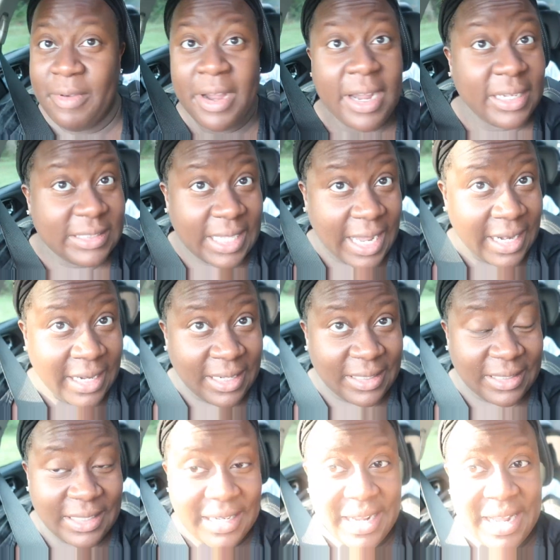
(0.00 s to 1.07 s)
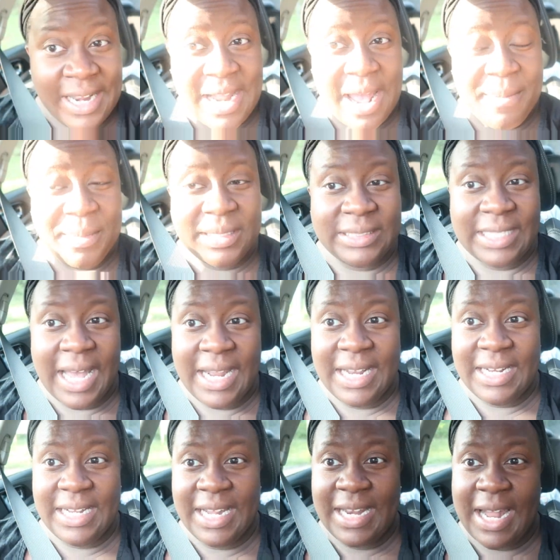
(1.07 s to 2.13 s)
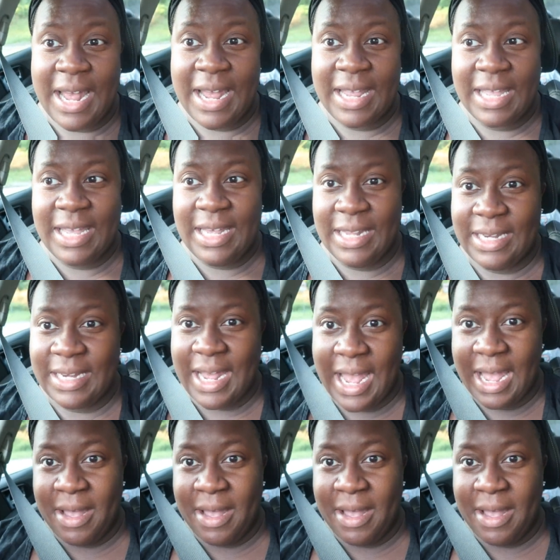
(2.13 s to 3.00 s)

we're excited, and I'm excited that I can